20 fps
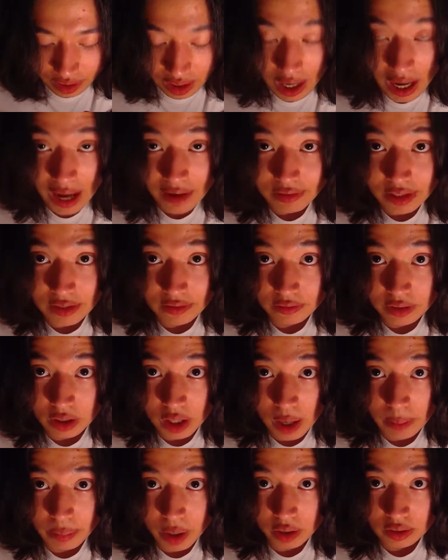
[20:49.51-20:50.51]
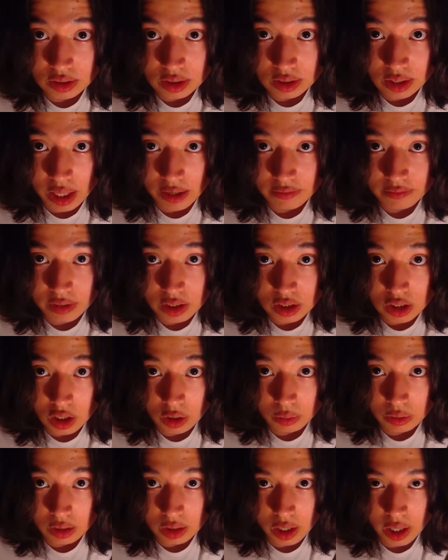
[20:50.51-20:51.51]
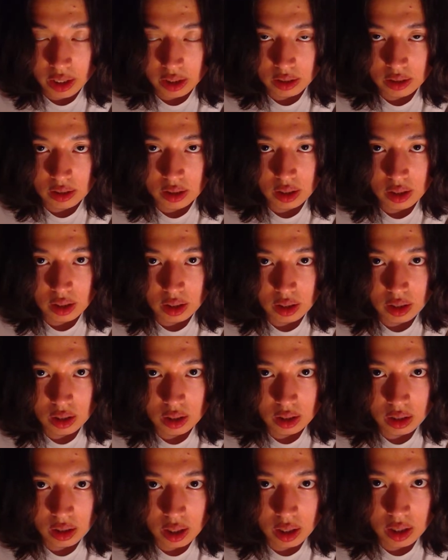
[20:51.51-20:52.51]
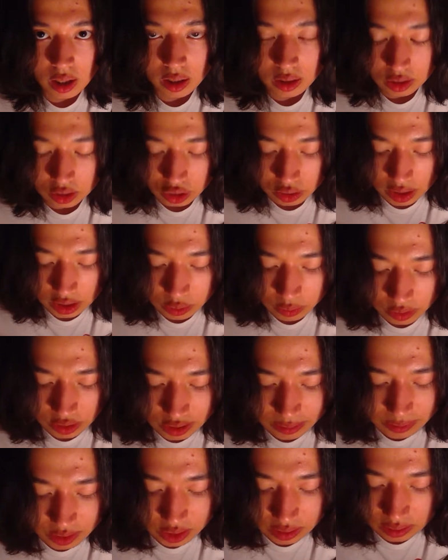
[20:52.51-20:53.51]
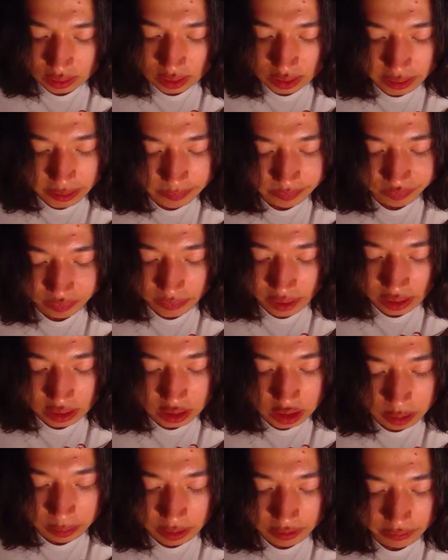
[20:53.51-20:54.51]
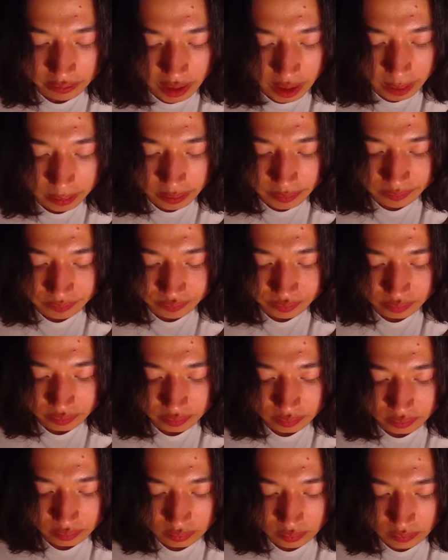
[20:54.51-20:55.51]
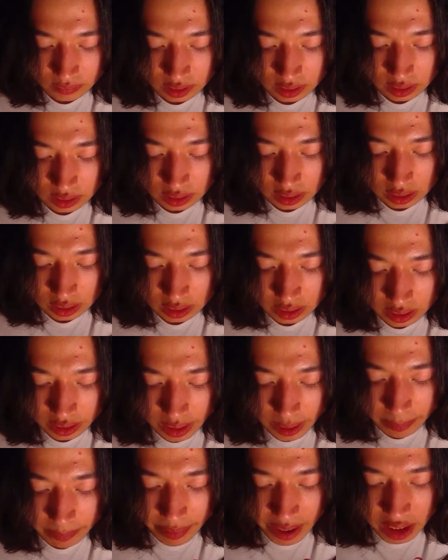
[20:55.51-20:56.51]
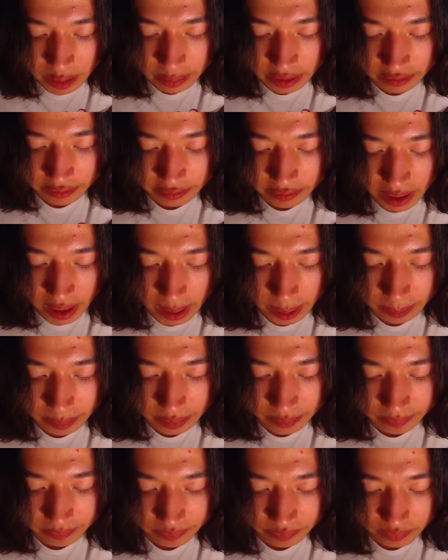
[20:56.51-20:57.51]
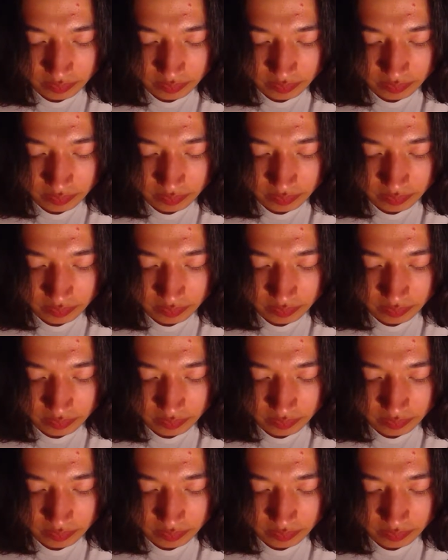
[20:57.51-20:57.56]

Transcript: I haven't even like posted that video with like the dress Watsumahutsu. That's going to be fab. It better be fab.